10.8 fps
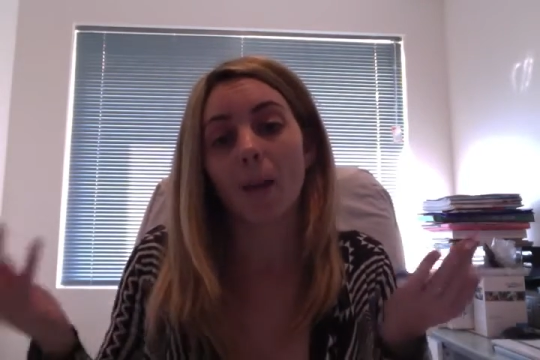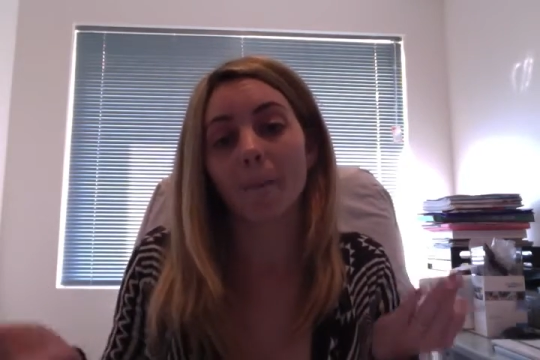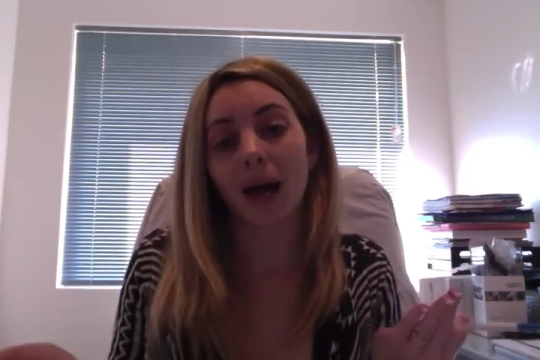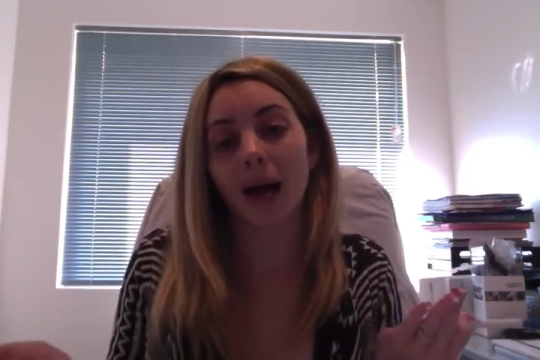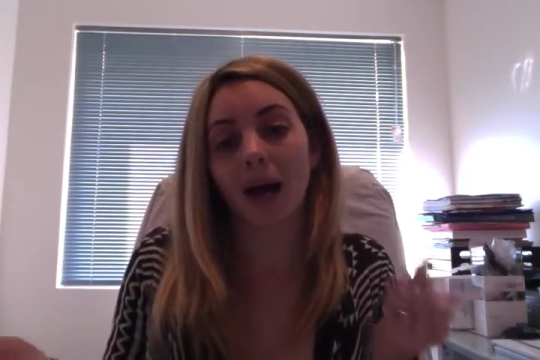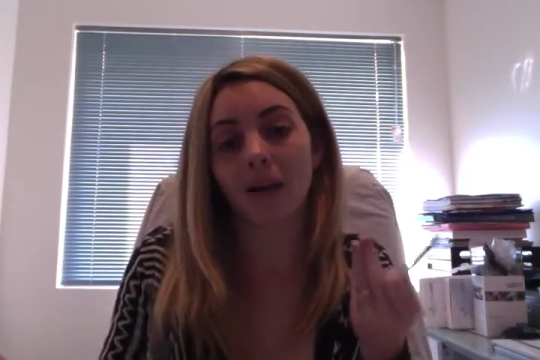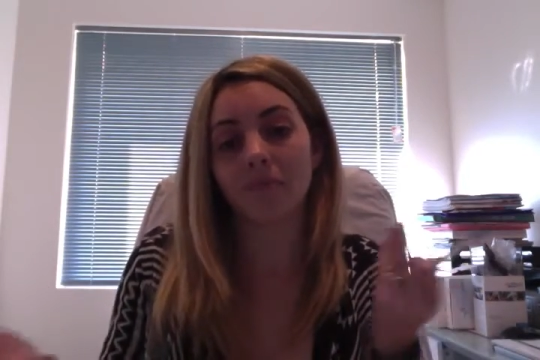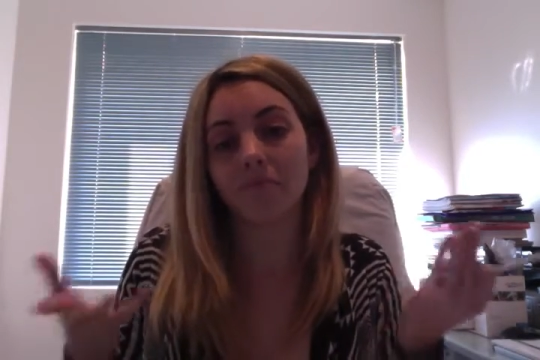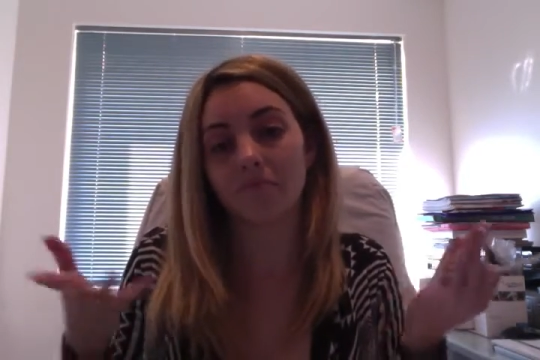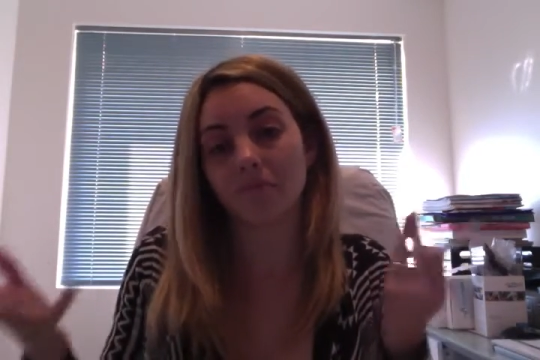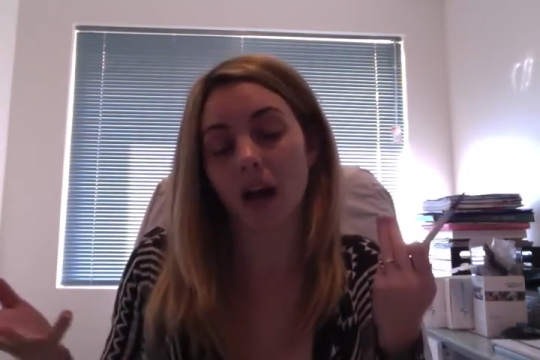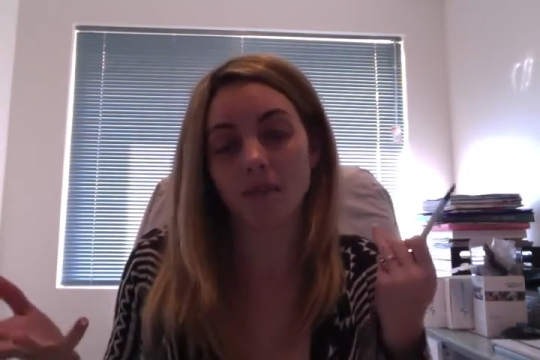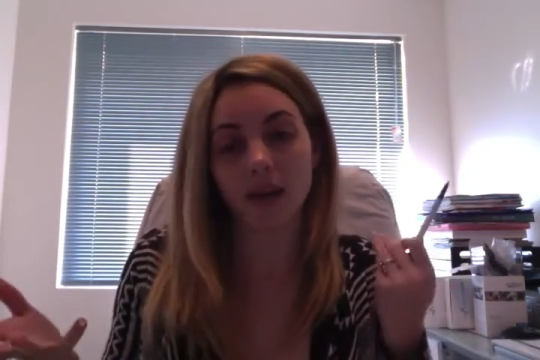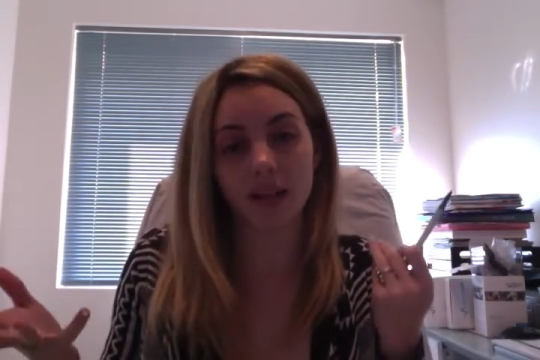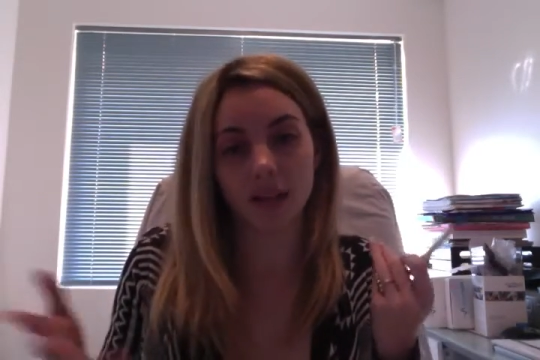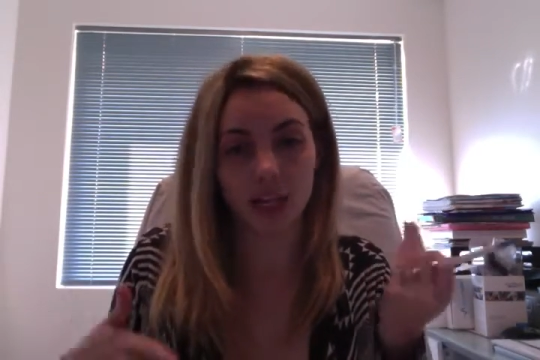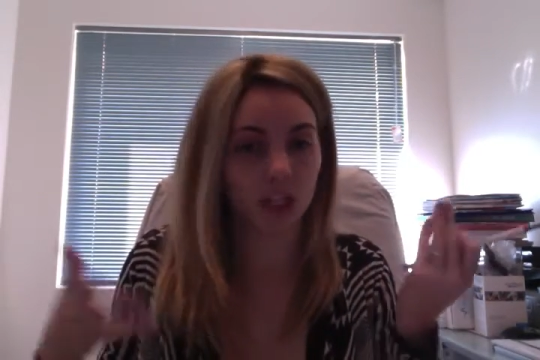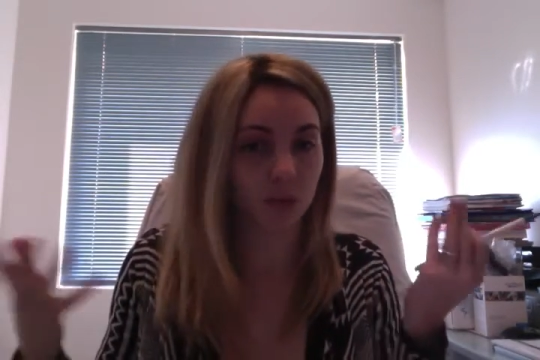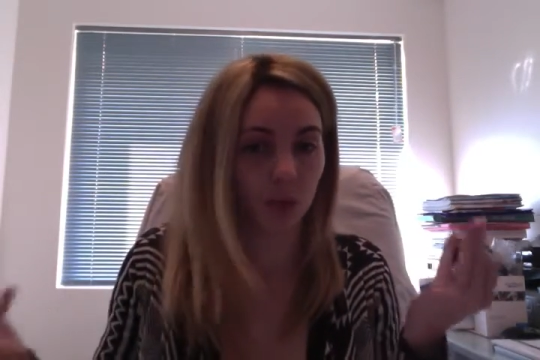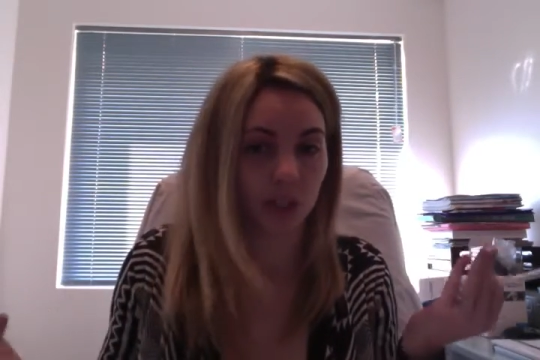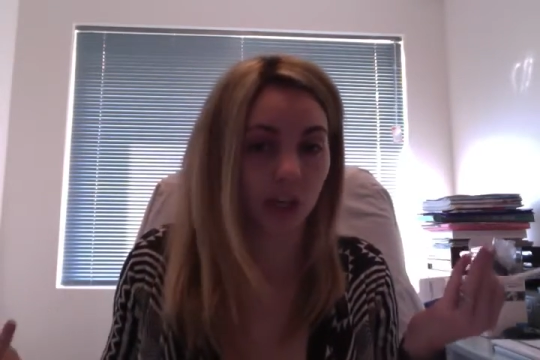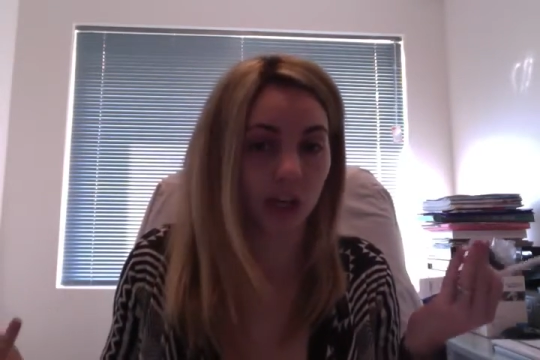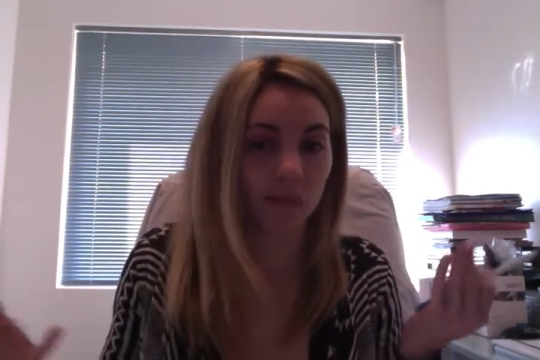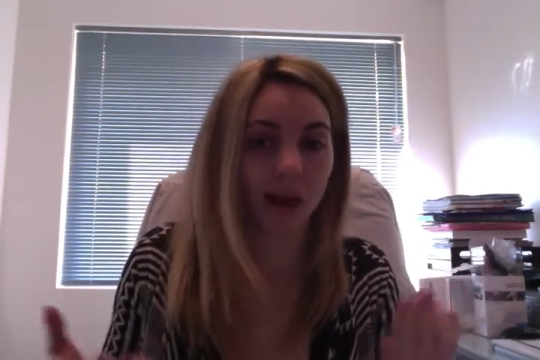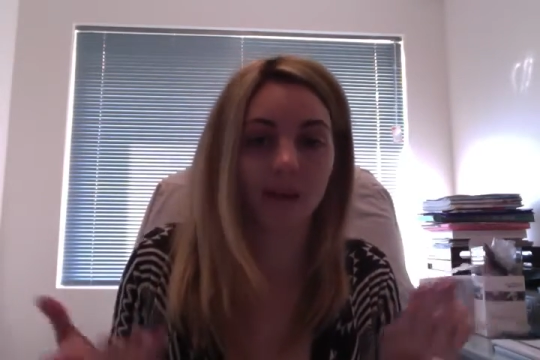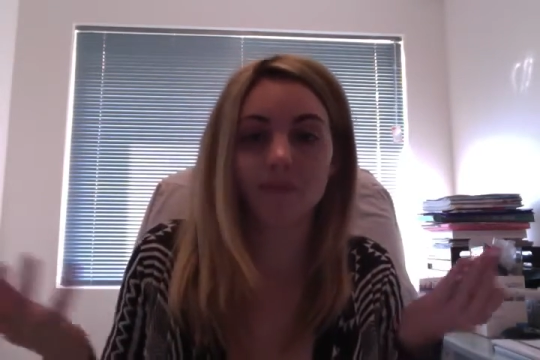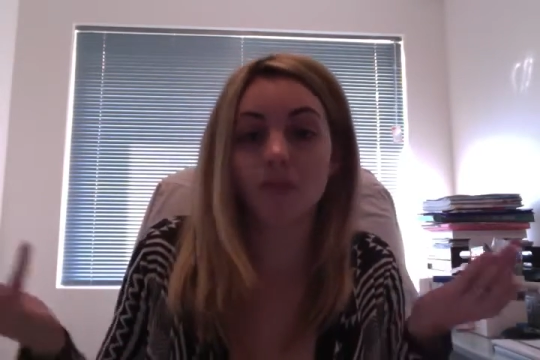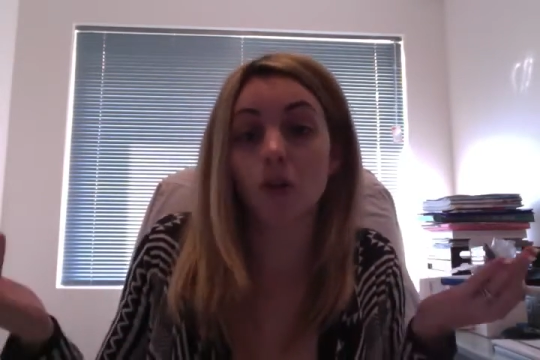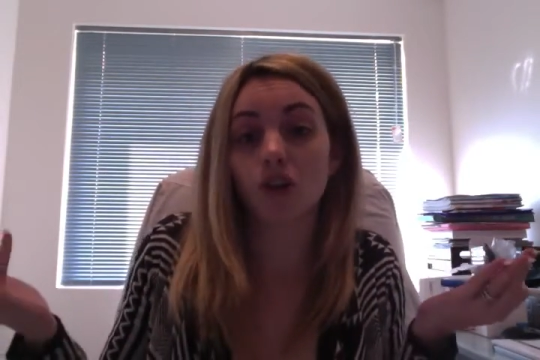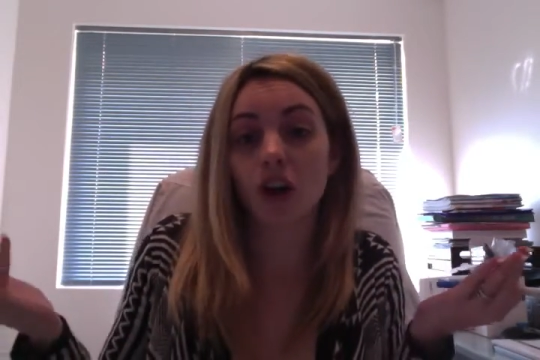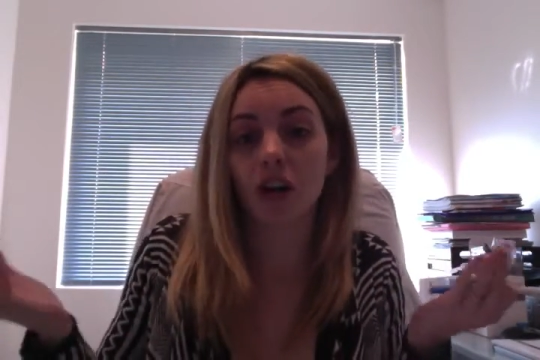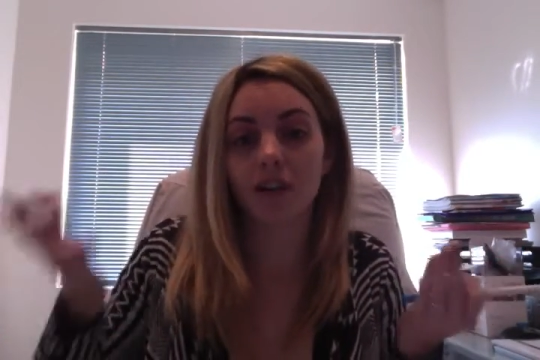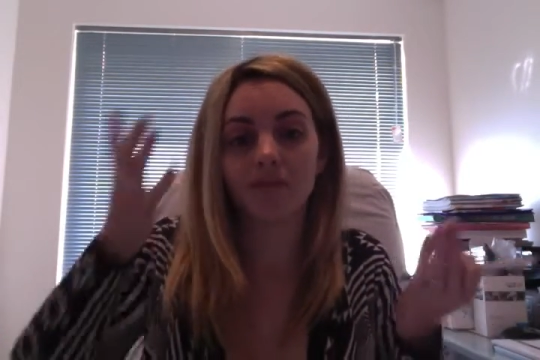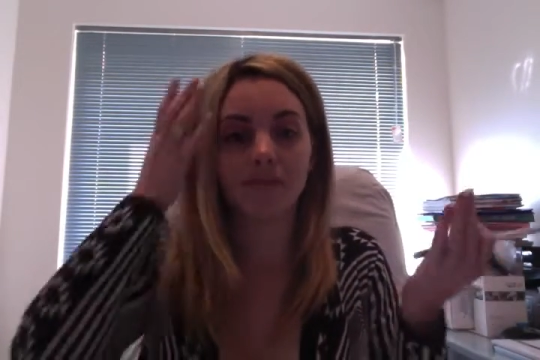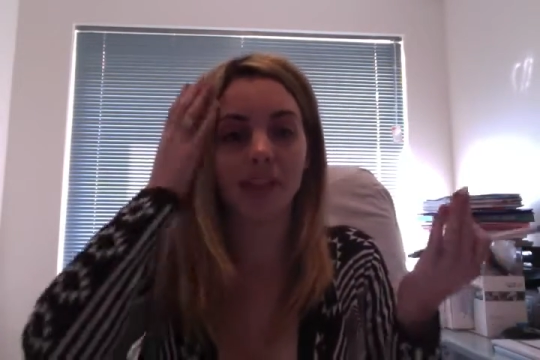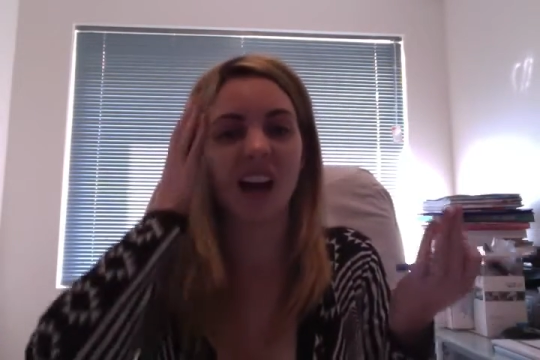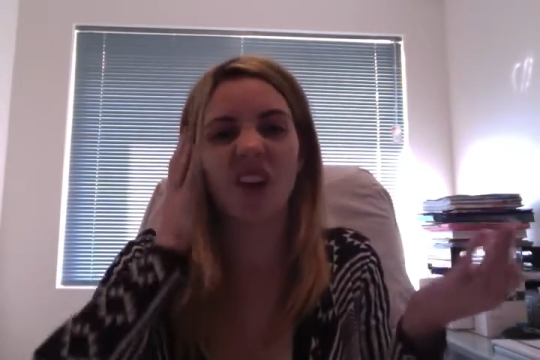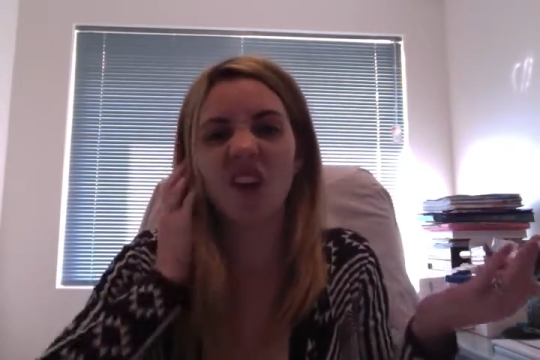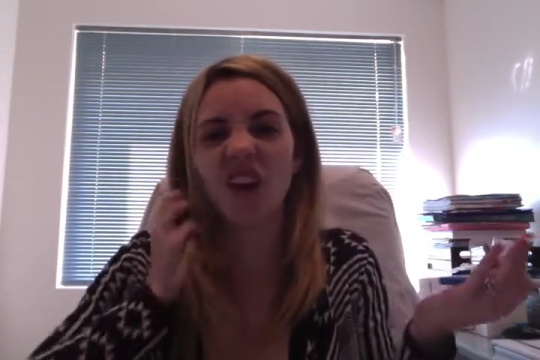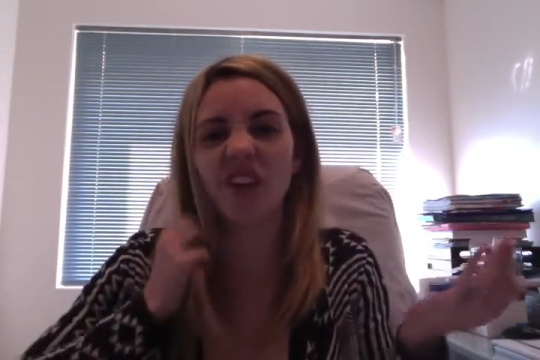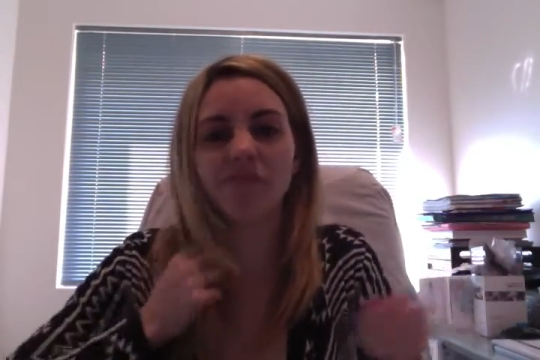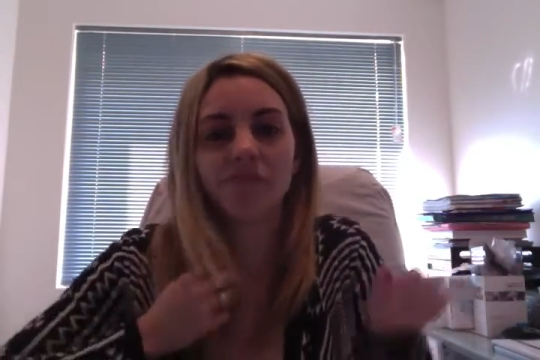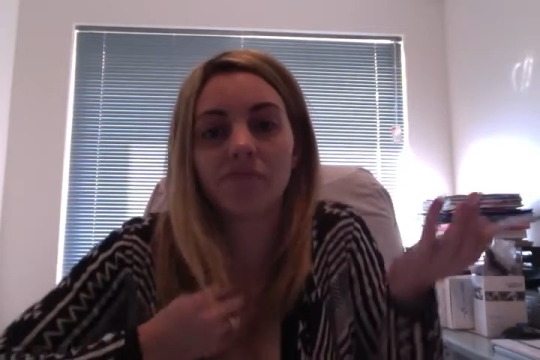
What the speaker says: but I read that you're supposed to lie on your back, so I tried it. It can't hurt.